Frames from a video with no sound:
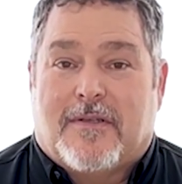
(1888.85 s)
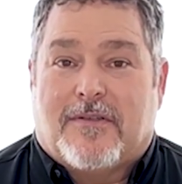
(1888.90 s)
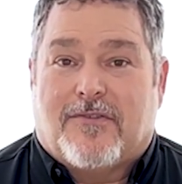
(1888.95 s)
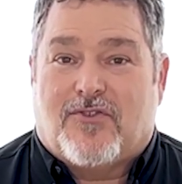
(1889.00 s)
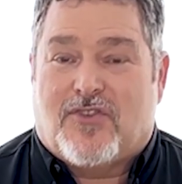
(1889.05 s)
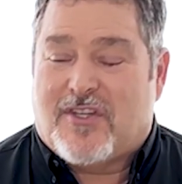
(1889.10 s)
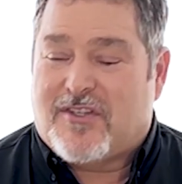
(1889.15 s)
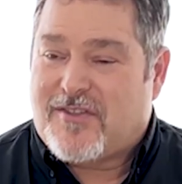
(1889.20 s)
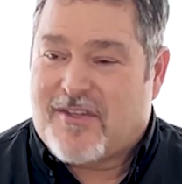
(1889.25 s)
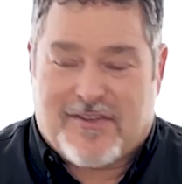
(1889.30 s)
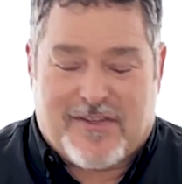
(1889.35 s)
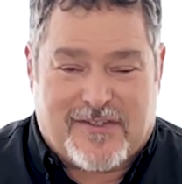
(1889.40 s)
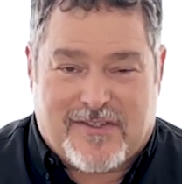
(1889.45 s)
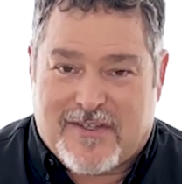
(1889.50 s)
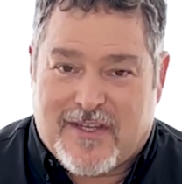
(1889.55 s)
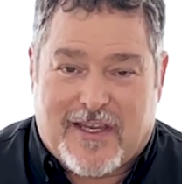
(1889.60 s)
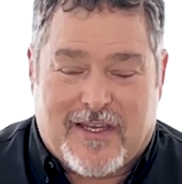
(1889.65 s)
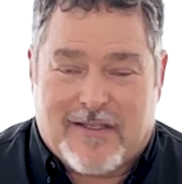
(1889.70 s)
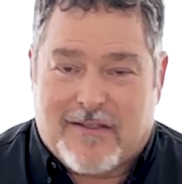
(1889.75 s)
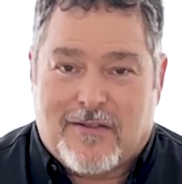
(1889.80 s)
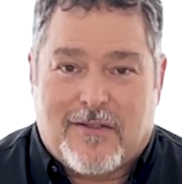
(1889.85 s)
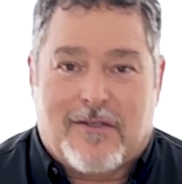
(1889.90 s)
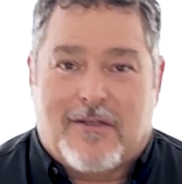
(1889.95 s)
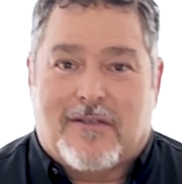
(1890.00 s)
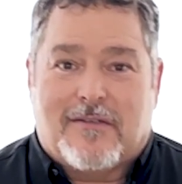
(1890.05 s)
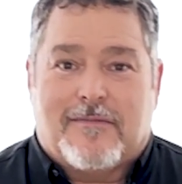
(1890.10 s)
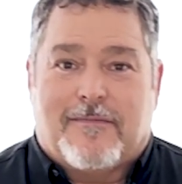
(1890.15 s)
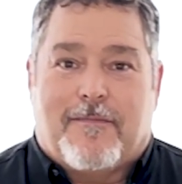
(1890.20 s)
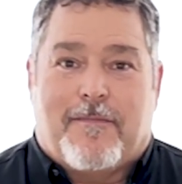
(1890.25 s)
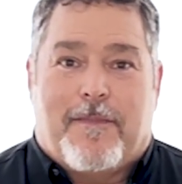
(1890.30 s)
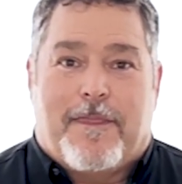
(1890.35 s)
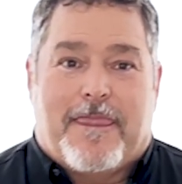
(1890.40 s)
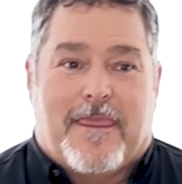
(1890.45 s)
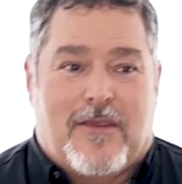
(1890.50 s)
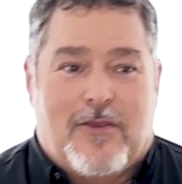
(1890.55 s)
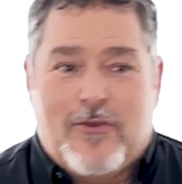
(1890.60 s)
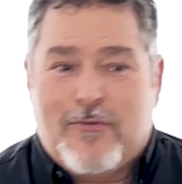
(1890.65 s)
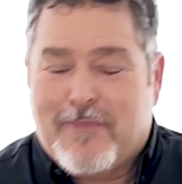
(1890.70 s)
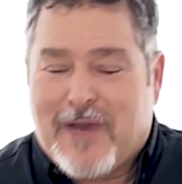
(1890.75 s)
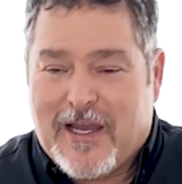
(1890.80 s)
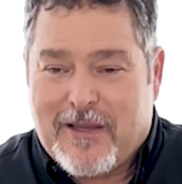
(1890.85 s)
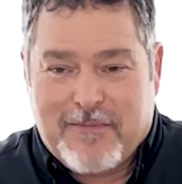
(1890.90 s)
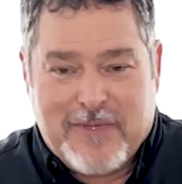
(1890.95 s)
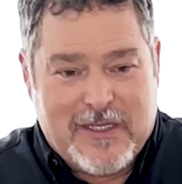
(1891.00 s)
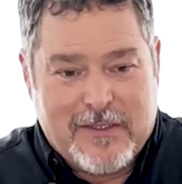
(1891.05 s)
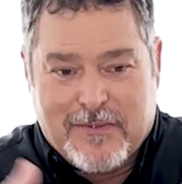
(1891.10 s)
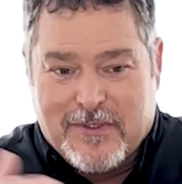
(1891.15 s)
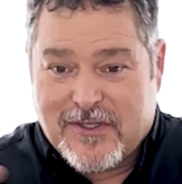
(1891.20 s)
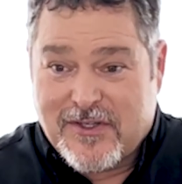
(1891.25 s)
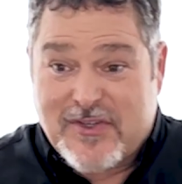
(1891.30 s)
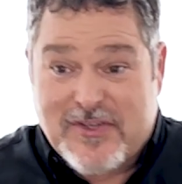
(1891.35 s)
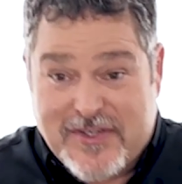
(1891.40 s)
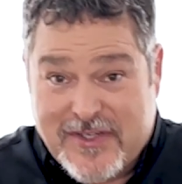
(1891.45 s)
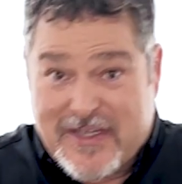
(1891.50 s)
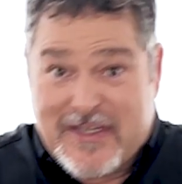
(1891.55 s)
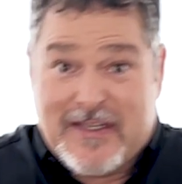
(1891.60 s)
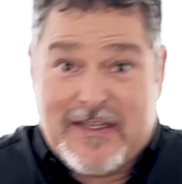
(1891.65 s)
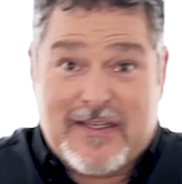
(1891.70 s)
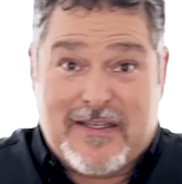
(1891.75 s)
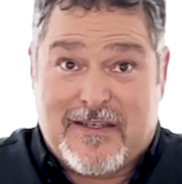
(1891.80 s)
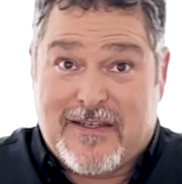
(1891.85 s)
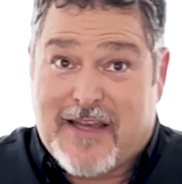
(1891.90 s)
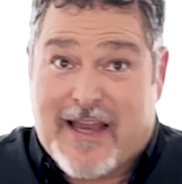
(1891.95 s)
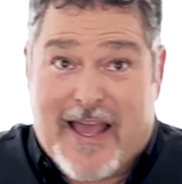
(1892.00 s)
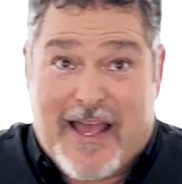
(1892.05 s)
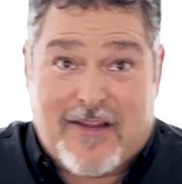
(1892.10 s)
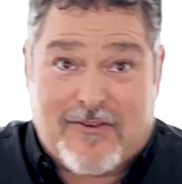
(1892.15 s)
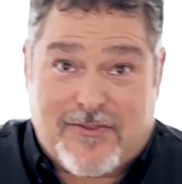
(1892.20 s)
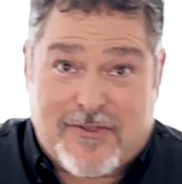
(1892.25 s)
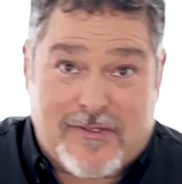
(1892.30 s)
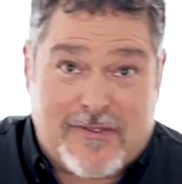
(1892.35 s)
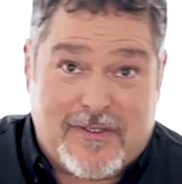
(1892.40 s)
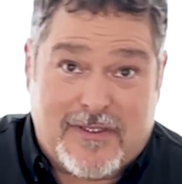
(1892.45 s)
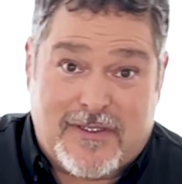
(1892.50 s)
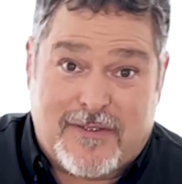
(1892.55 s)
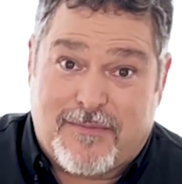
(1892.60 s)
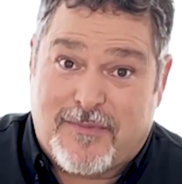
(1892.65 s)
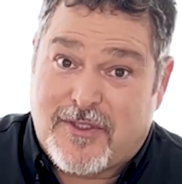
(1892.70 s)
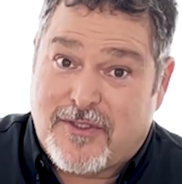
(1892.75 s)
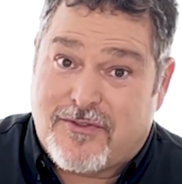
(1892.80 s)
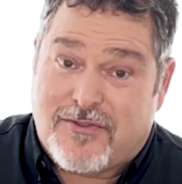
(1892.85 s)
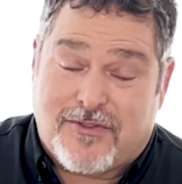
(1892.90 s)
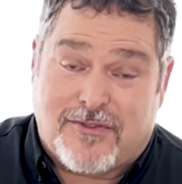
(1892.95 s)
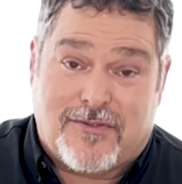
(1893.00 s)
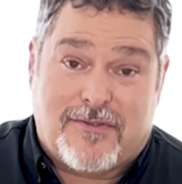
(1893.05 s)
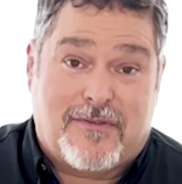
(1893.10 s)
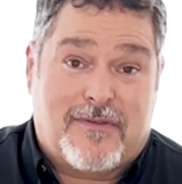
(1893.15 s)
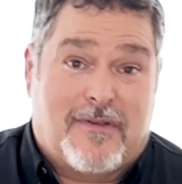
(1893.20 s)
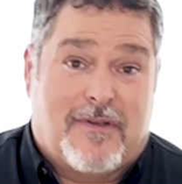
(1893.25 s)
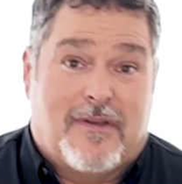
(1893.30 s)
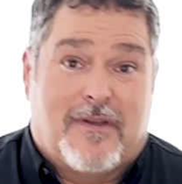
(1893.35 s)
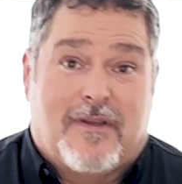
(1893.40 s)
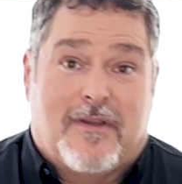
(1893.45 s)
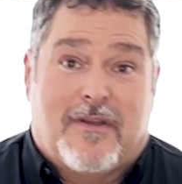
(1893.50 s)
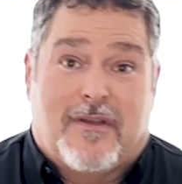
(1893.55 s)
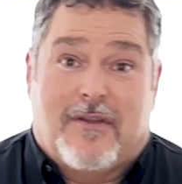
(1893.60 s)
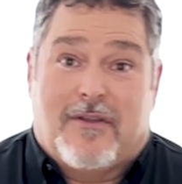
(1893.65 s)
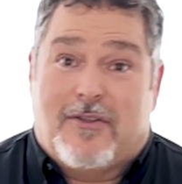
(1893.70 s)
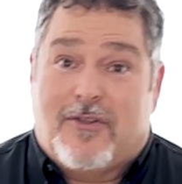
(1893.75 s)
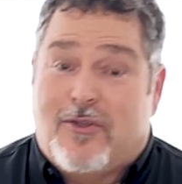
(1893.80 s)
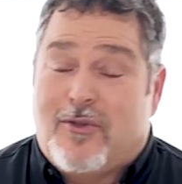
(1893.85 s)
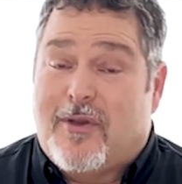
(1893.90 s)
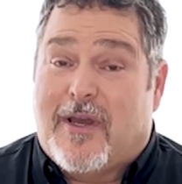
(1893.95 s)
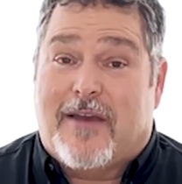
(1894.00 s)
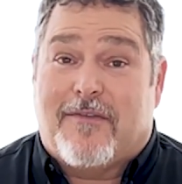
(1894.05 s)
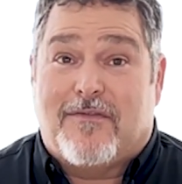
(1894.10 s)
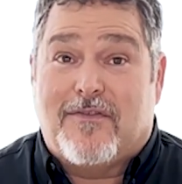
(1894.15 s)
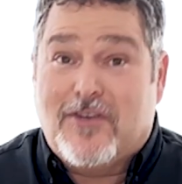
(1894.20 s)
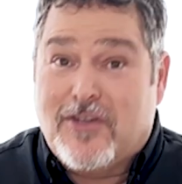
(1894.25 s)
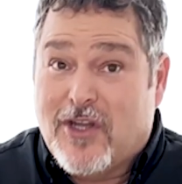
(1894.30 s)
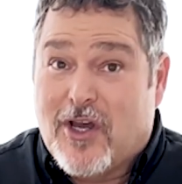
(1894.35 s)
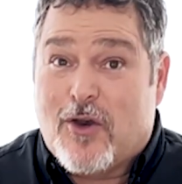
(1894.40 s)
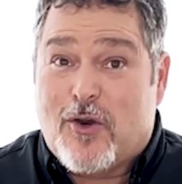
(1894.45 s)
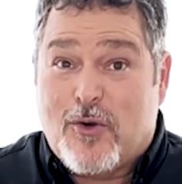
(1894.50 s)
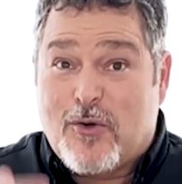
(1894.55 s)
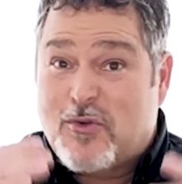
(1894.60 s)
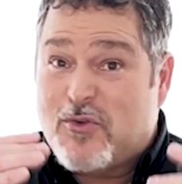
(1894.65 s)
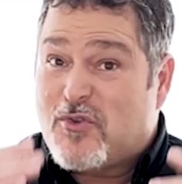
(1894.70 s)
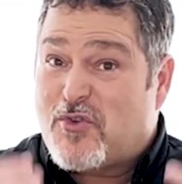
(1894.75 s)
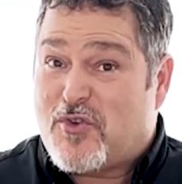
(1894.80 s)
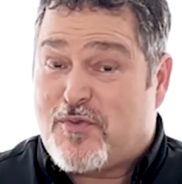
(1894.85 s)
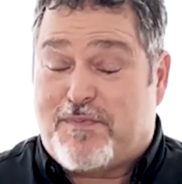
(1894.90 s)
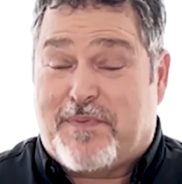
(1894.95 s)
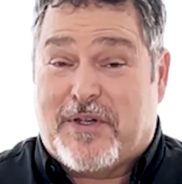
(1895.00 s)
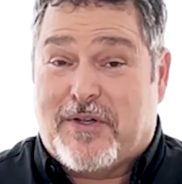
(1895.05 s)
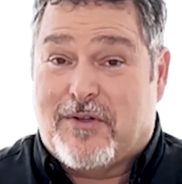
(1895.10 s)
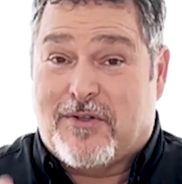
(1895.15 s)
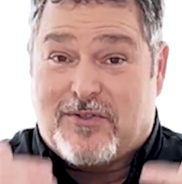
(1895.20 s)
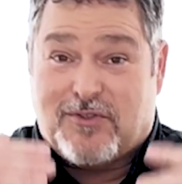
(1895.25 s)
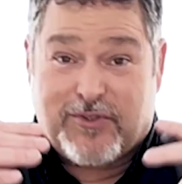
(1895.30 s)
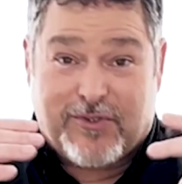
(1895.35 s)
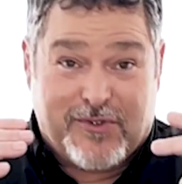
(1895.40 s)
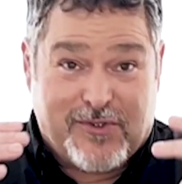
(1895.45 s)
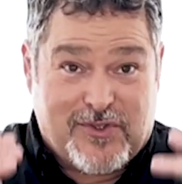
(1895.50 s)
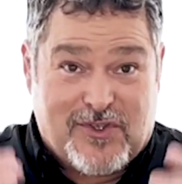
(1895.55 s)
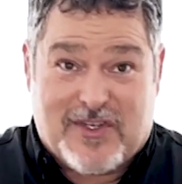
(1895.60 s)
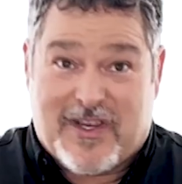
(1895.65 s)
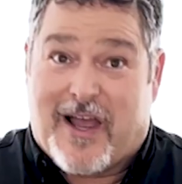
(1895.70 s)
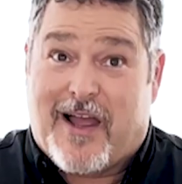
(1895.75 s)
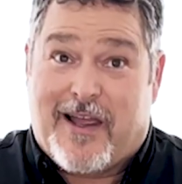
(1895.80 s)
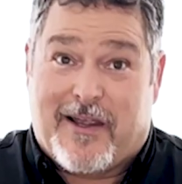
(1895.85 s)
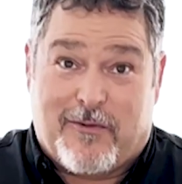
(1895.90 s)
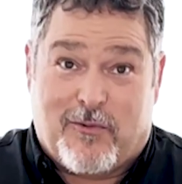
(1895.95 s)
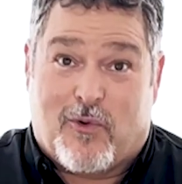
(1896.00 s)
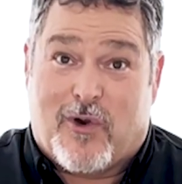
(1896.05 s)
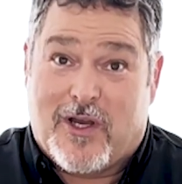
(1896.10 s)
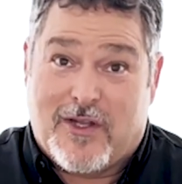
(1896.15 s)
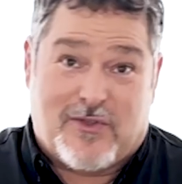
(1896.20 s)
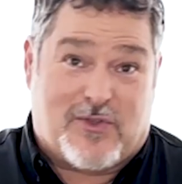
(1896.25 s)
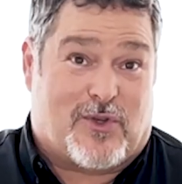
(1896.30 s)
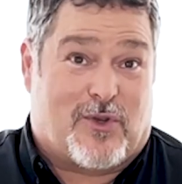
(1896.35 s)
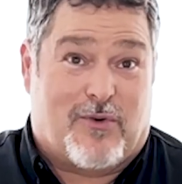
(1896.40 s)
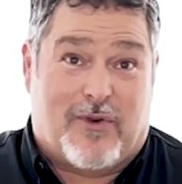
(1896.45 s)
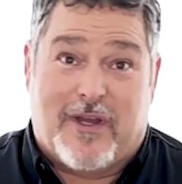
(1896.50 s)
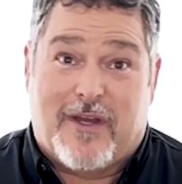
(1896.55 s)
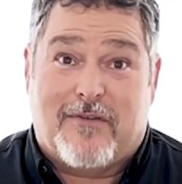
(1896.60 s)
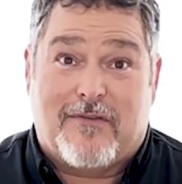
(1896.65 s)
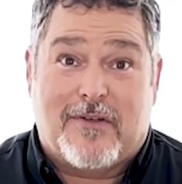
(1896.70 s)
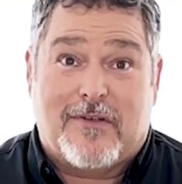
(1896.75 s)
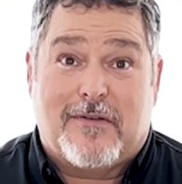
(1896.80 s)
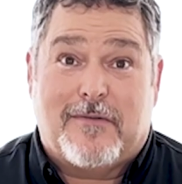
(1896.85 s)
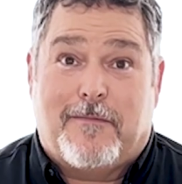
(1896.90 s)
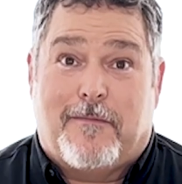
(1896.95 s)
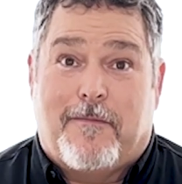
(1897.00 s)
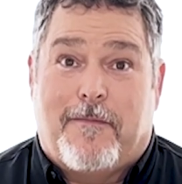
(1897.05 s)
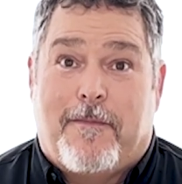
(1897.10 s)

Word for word: Jesus is saying, look, you might be able to see naturally, but you you have no spiritual sight whatsoever.